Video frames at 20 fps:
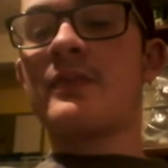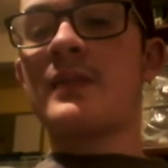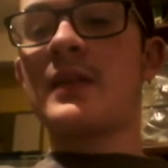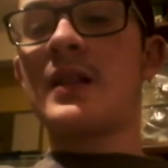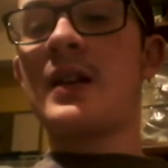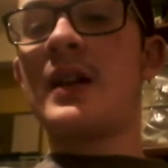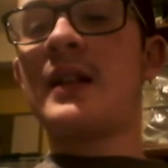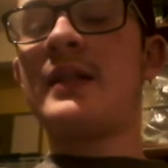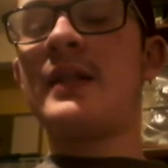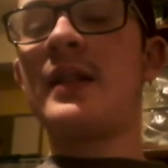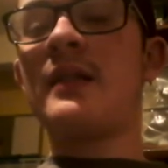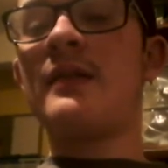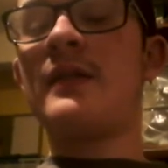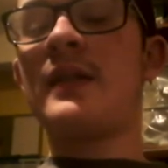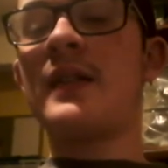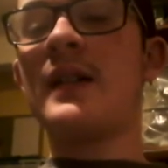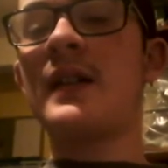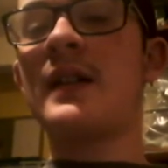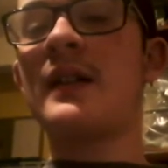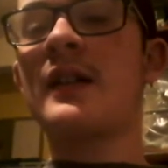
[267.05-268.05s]
I don't
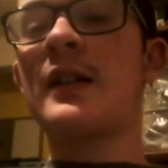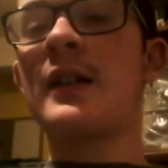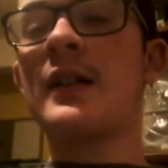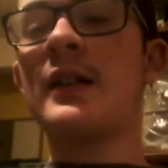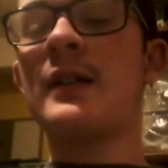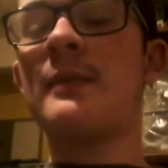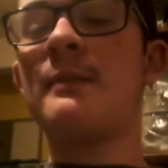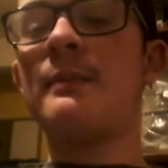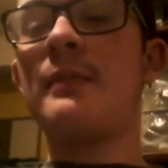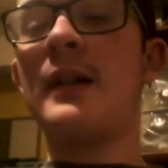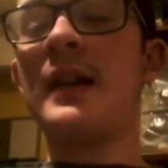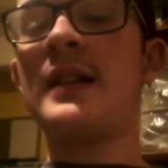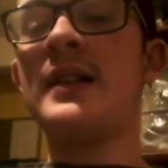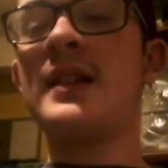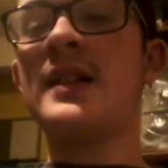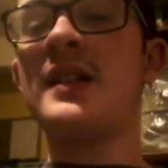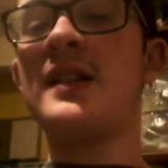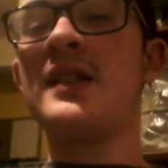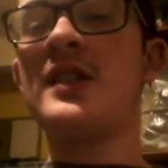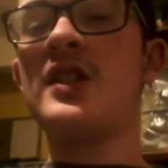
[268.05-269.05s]
think
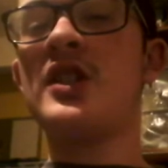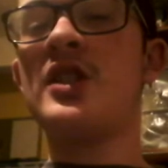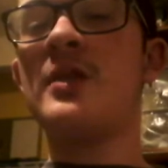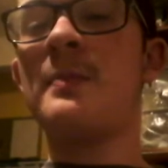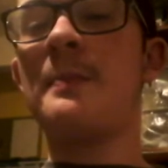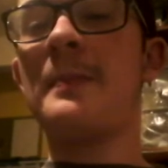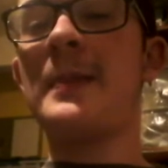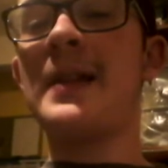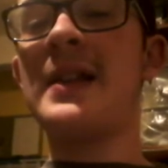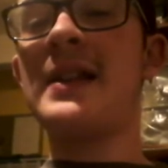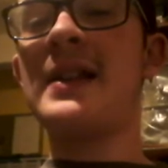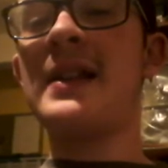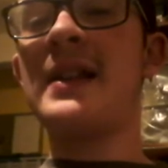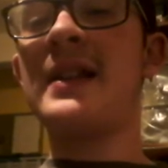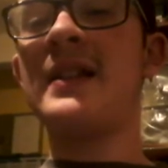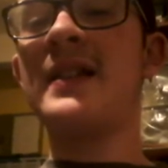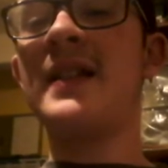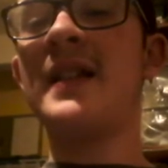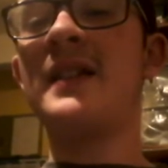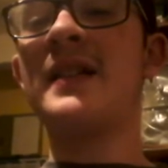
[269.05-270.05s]
companions should be
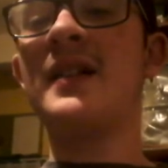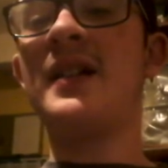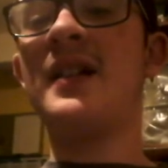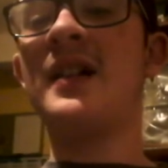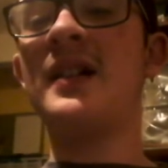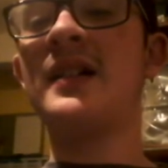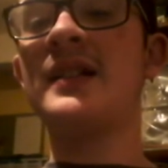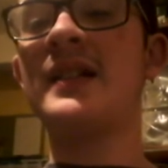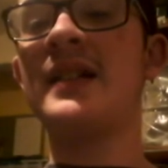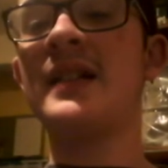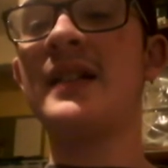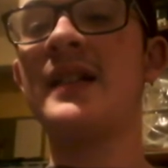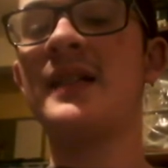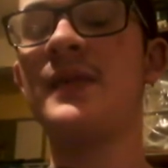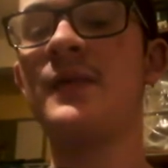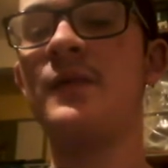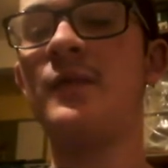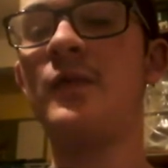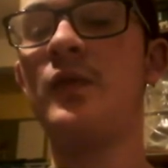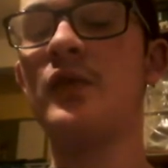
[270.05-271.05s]
in the TARDIS
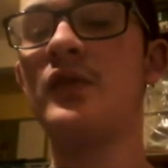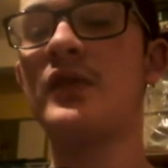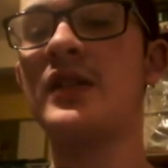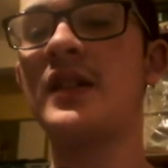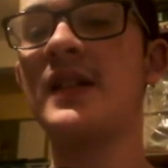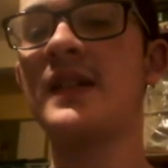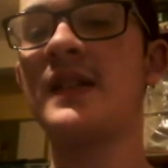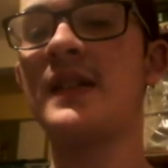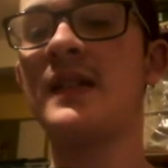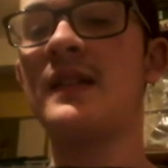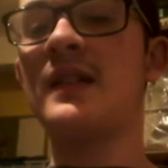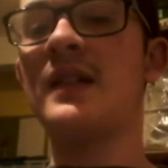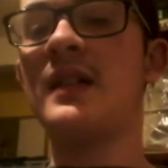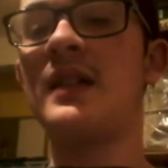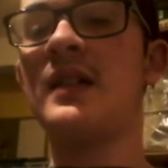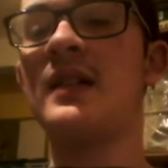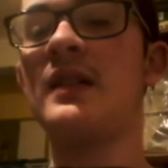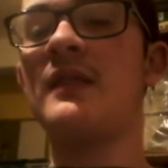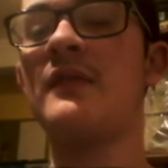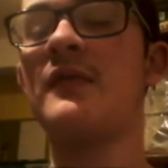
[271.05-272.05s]

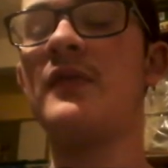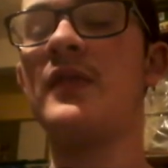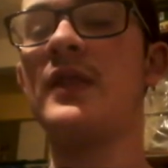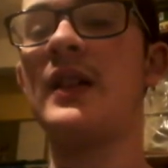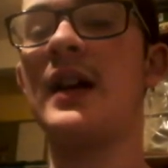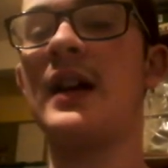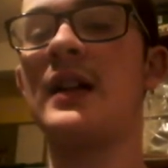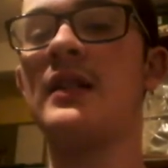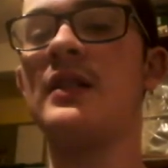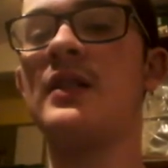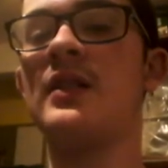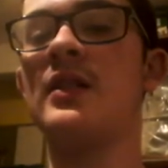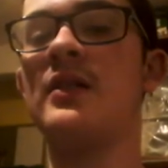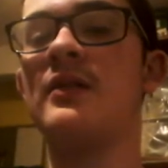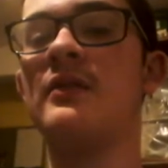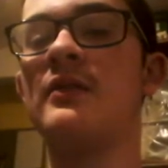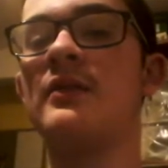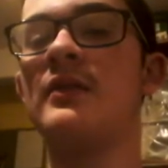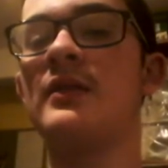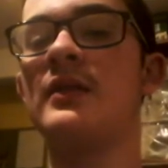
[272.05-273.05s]
for that
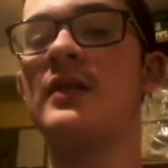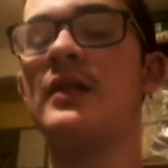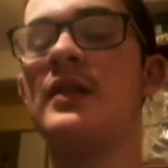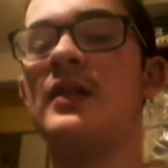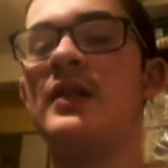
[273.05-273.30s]
long.